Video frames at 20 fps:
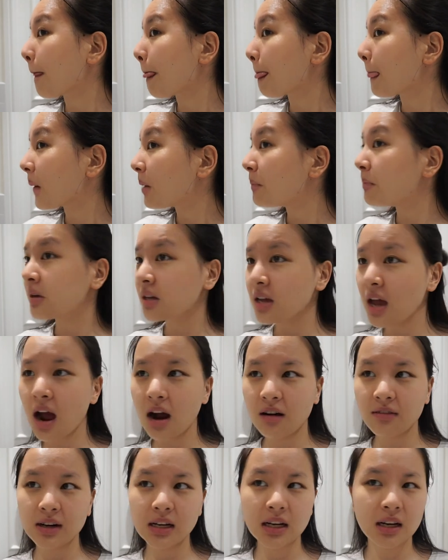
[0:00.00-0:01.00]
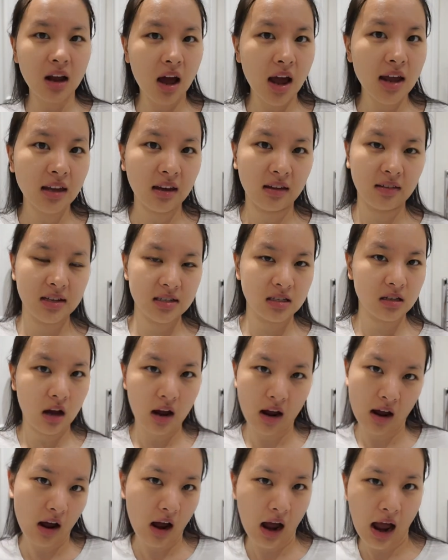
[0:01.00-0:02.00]
But yeah, I really like it.
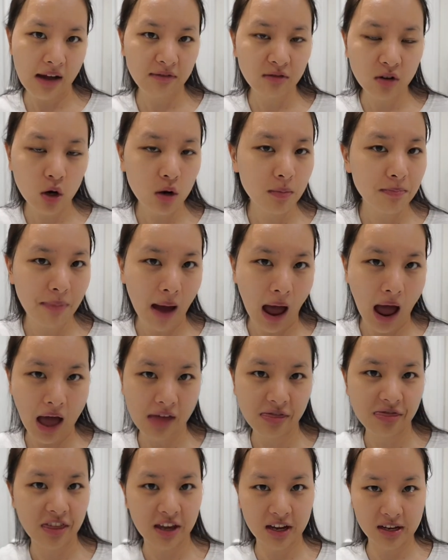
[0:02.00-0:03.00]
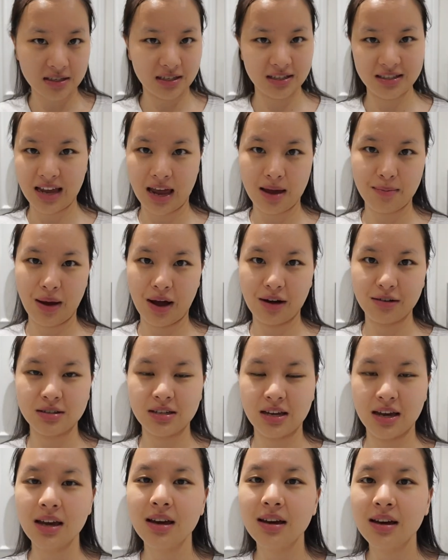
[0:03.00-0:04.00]
I have no bad things to say about
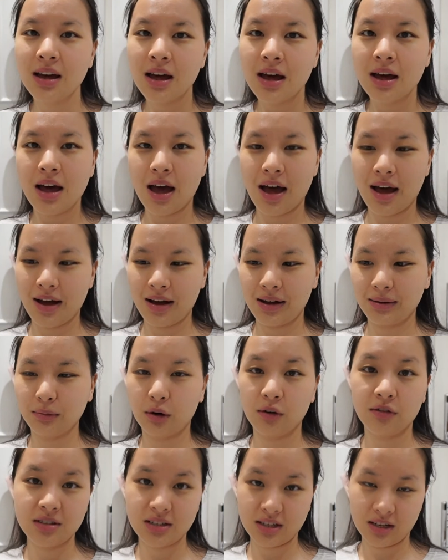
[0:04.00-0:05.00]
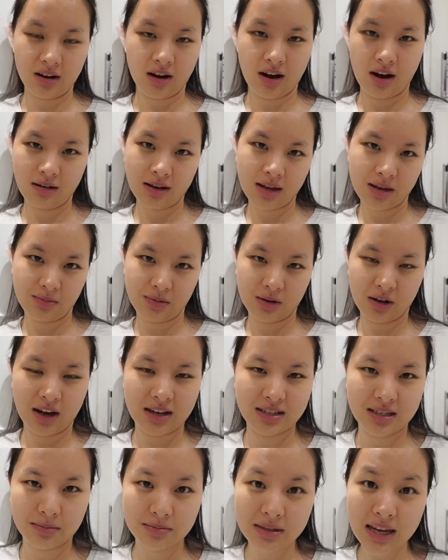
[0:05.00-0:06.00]
it. Obviously, I'll keep you
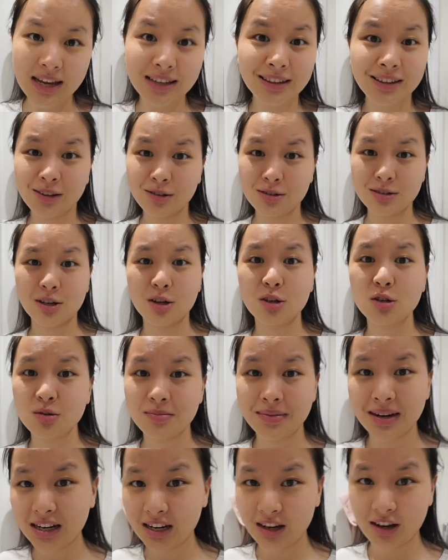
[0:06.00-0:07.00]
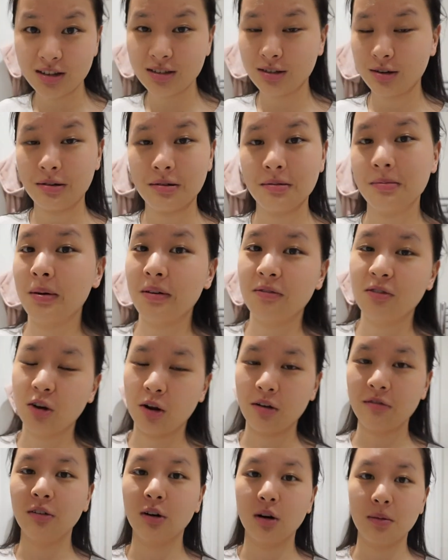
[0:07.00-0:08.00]
guys updated on social media. So if you
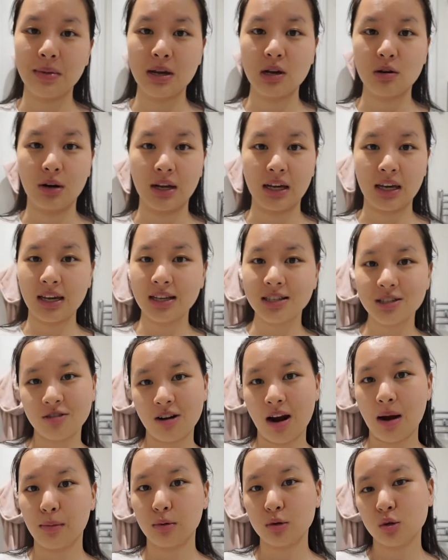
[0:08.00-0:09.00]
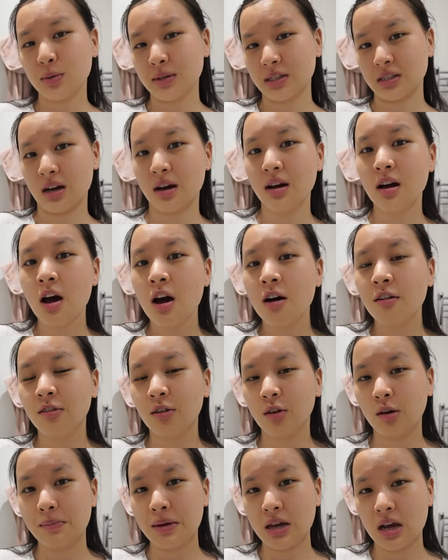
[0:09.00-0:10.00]
don't follow me on like Instagram or Twitter,
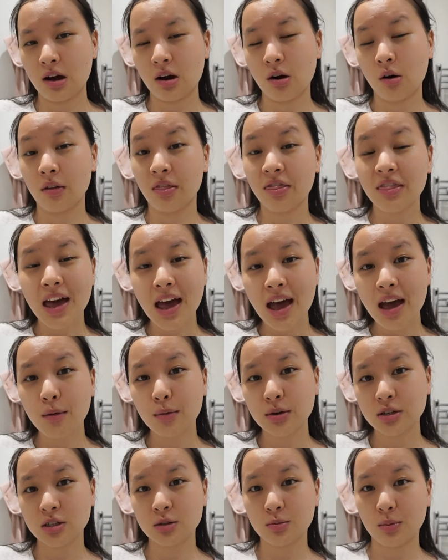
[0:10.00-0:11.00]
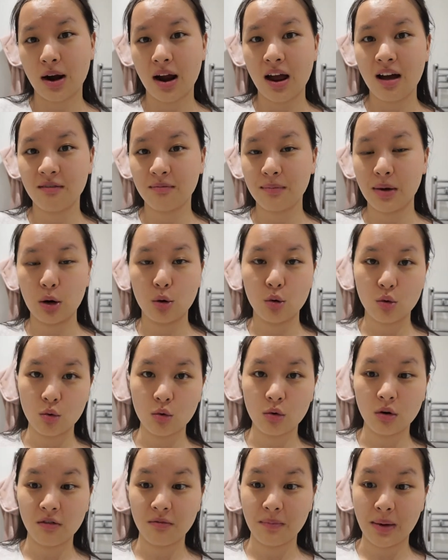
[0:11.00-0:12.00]
follow me on there, which is where I have my
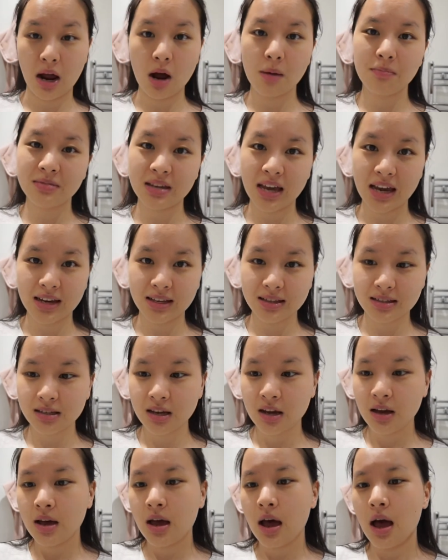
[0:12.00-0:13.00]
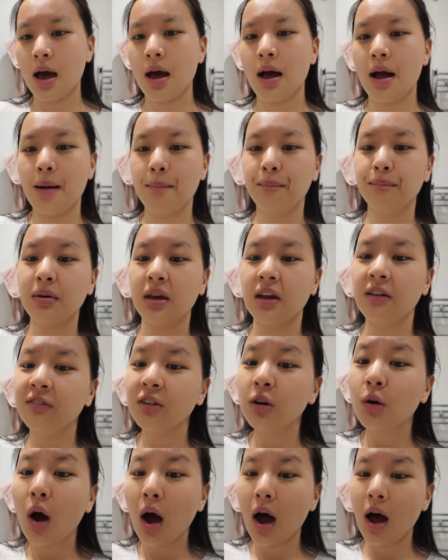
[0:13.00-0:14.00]
all of my updates. But if
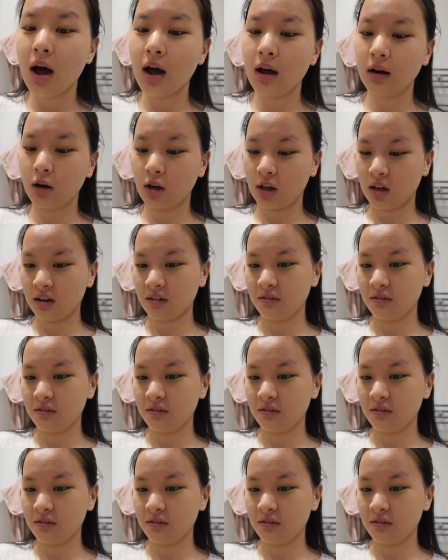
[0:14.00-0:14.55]
you are looking